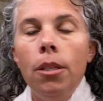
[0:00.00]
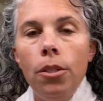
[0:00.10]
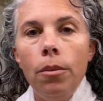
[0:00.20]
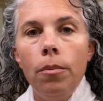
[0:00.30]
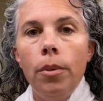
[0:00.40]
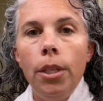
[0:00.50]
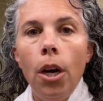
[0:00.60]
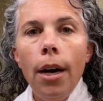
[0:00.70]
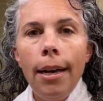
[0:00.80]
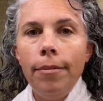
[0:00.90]
So when
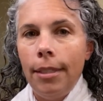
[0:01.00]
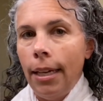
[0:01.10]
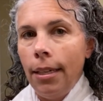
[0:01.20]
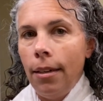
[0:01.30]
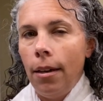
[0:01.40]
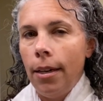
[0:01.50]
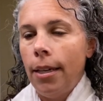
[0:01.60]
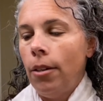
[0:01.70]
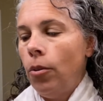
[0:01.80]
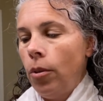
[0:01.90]
y'all have date
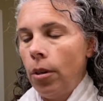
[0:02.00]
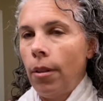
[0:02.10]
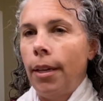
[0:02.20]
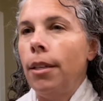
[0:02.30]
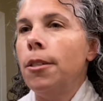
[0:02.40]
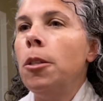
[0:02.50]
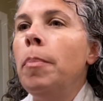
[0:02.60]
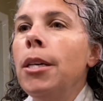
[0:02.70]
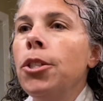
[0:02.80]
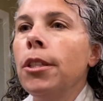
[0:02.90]
night or like a
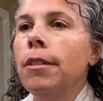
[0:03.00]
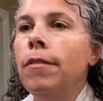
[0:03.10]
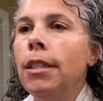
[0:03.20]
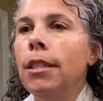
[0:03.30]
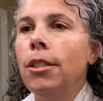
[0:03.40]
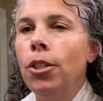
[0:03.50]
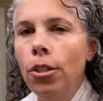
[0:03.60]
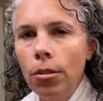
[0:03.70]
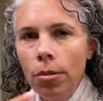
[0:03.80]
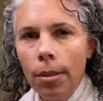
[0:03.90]
special event, do
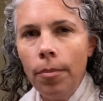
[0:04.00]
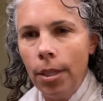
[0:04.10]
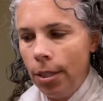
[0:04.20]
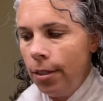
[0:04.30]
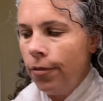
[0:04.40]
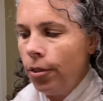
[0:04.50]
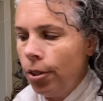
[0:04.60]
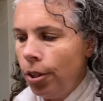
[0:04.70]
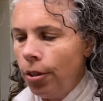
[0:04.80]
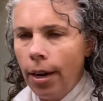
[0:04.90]
you do something different
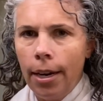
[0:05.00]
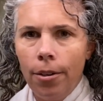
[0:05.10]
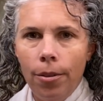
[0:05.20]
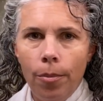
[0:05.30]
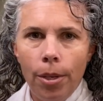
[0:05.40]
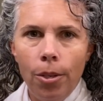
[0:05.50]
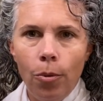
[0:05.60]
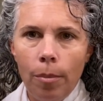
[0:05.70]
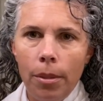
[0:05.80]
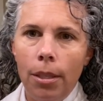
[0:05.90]
to your hair than what you
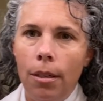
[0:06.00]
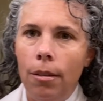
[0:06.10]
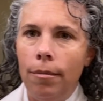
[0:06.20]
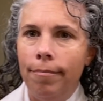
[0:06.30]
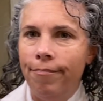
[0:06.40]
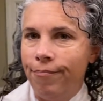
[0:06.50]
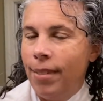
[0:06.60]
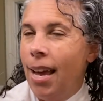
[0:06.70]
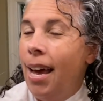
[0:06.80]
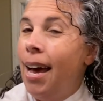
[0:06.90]
normally do?
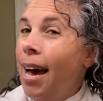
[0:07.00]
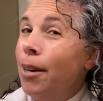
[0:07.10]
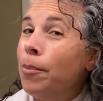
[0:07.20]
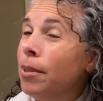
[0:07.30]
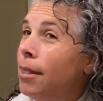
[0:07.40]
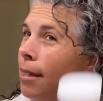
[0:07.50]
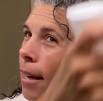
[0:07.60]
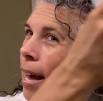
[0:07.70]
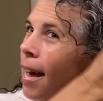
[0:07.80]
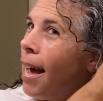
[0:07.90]
I don't really
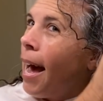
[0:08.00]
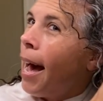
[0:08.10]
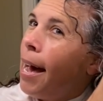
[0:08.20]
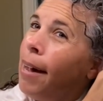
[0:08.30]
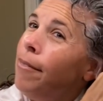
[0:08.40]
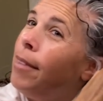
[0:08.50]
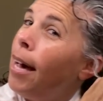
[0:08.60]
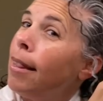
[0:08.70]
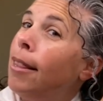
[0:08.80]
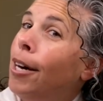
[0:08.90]
have that